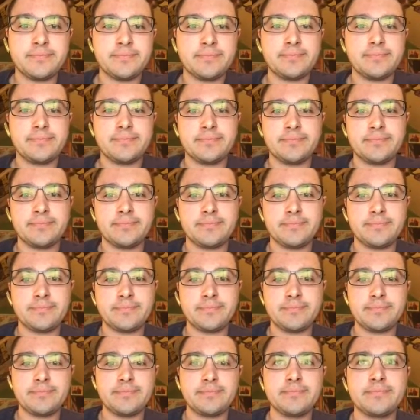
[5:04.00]

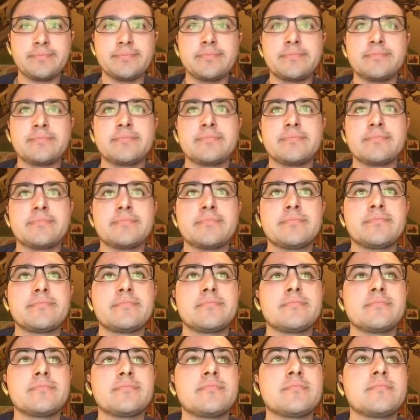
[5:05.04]

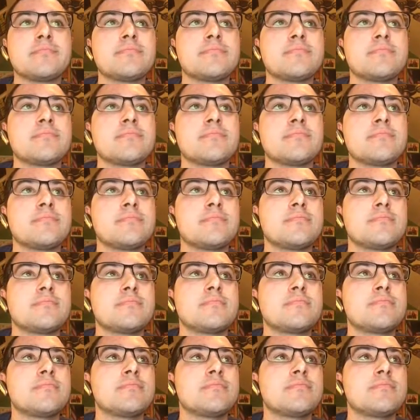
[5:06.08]
(no one is talking)